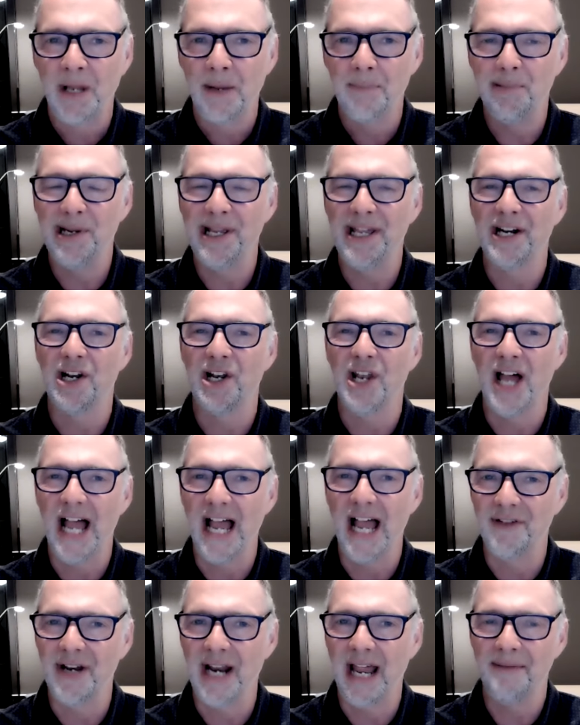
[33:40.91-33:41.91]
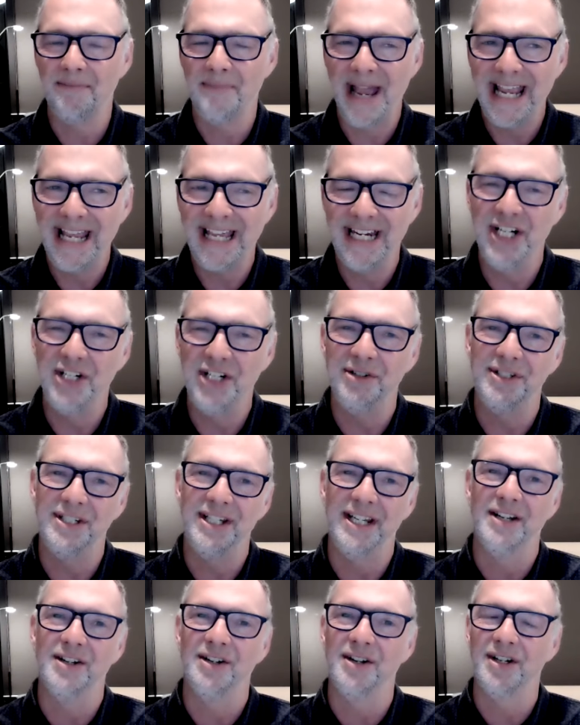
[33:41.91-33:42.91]
bring it alive and make it
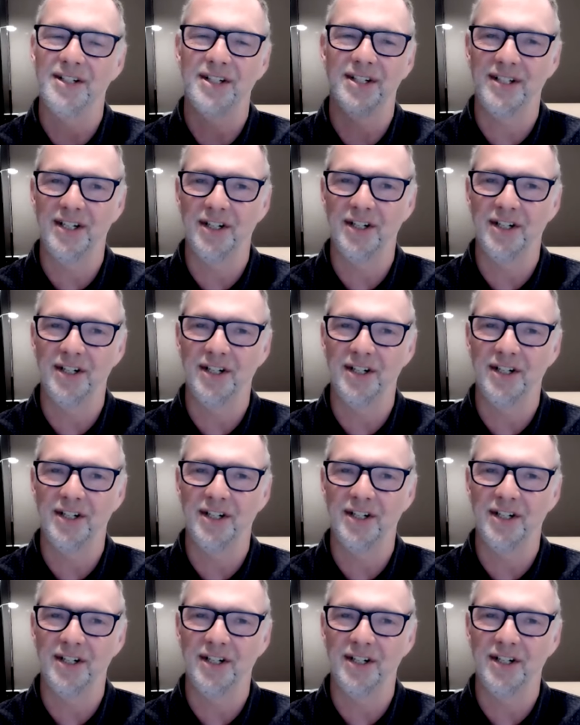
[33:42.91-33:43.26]
interesting and not just